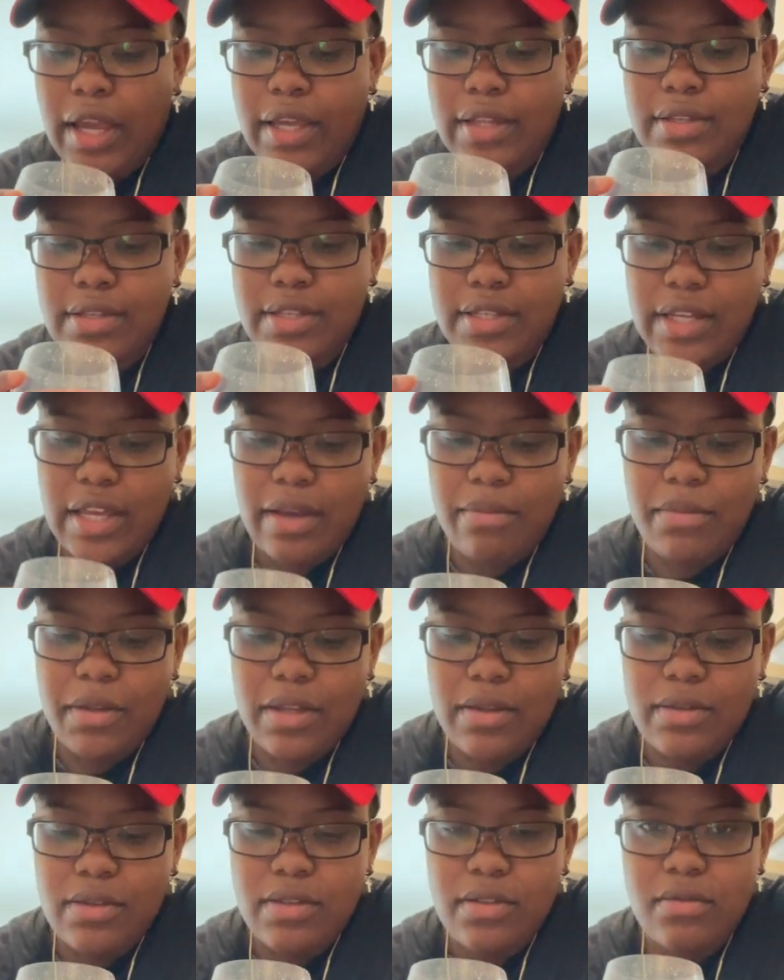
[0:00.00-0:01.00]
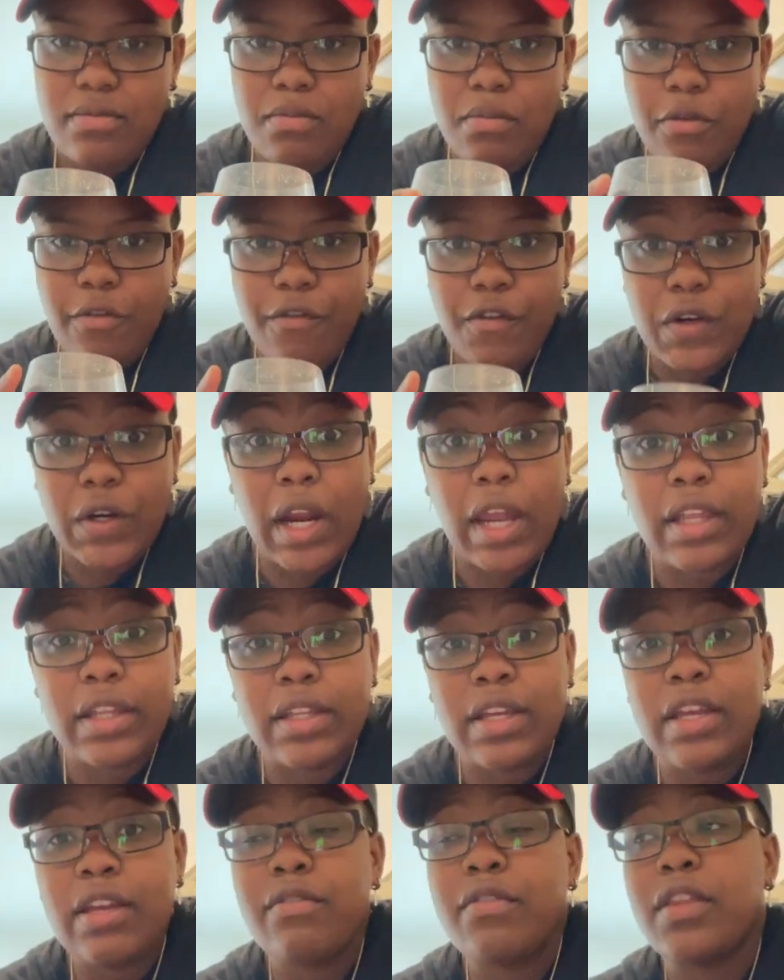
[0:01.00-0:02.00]
slam this before I
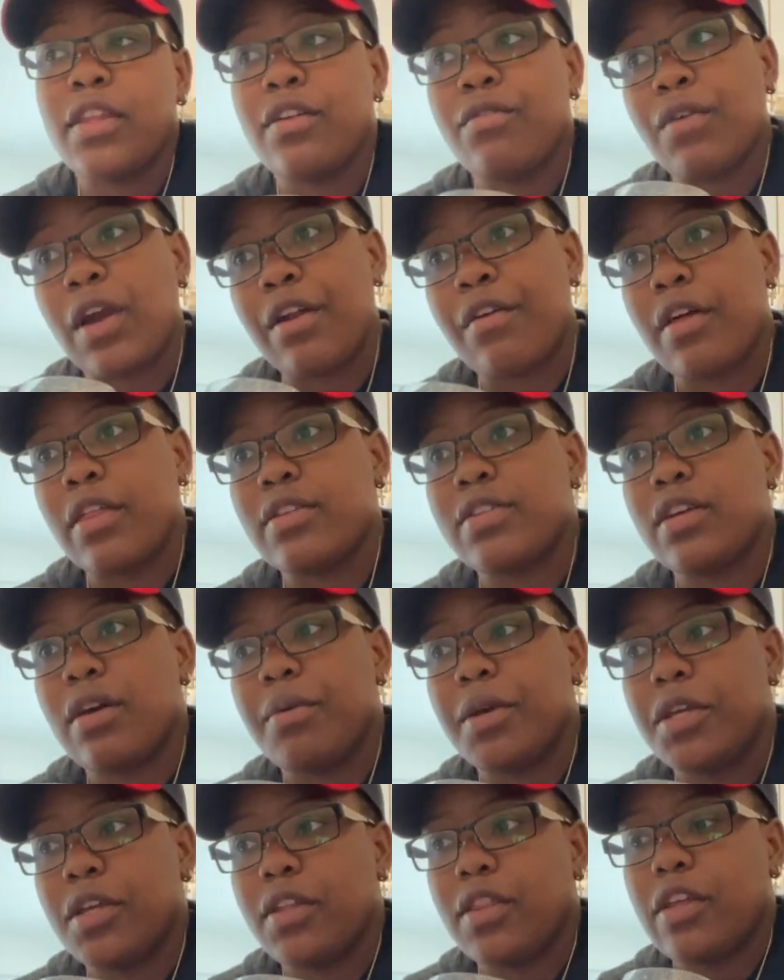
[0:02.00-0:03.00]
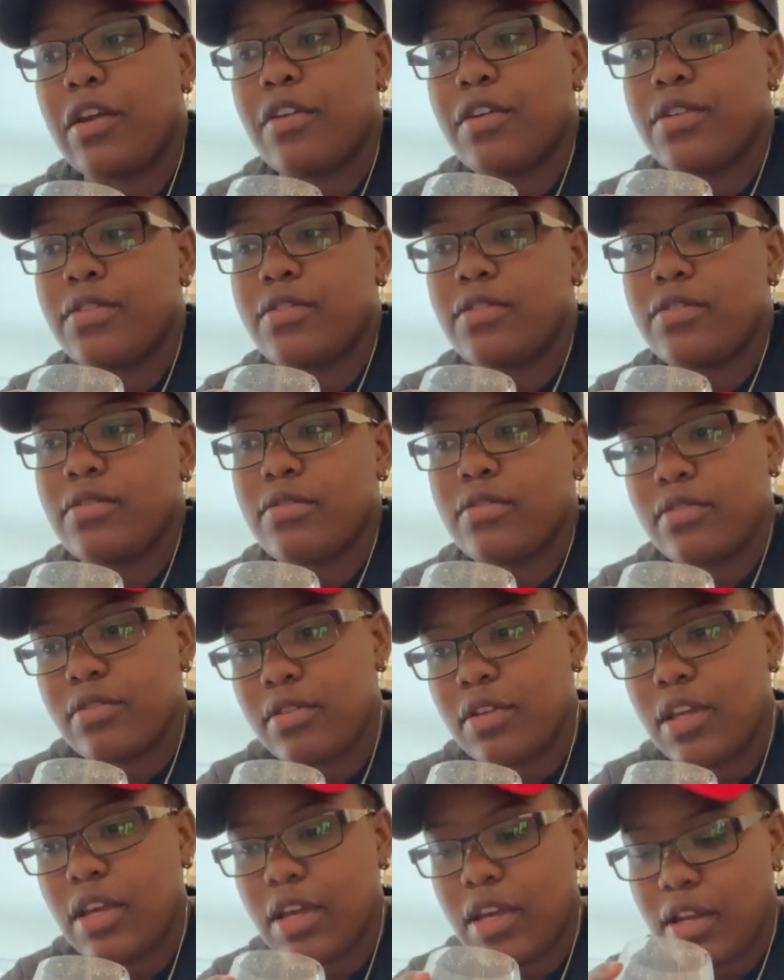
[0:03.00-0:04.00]
leave, and then right around the time I get there it's
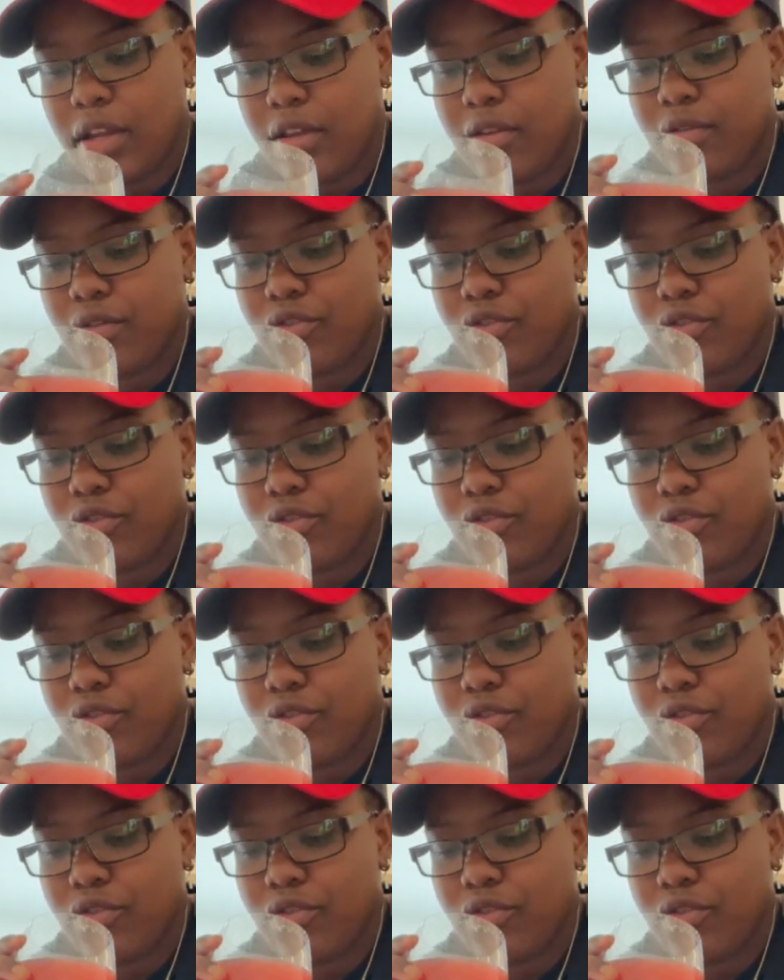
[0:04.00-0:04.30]
kicking in,